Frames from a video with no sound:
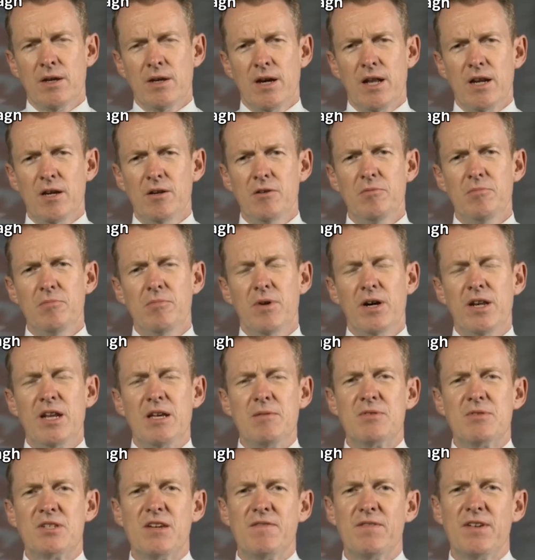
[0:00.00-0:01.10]
Hello, my
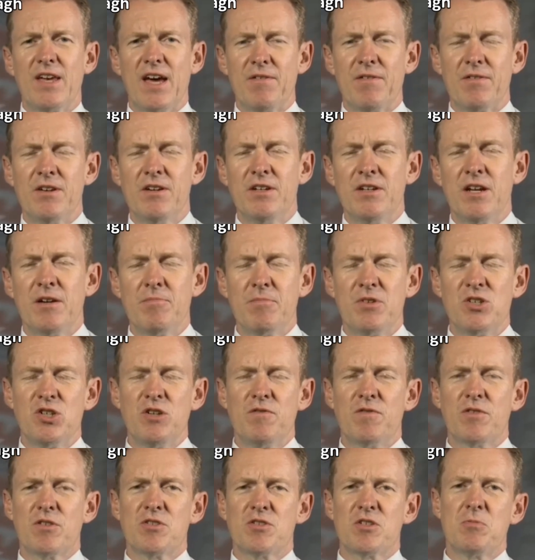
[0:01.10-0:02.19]
name is Stephen Kavanagh and I'm the
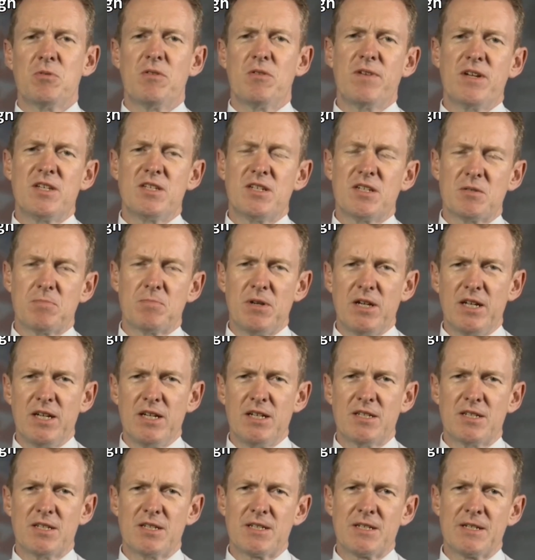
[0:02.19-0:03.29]
Chief Constable of Essex
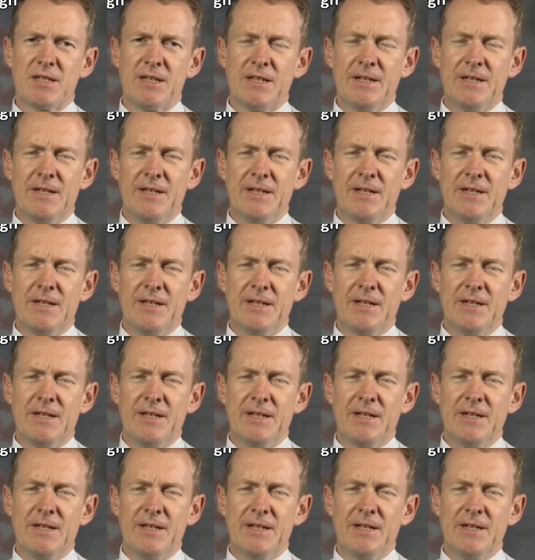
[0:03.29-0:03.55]
Police.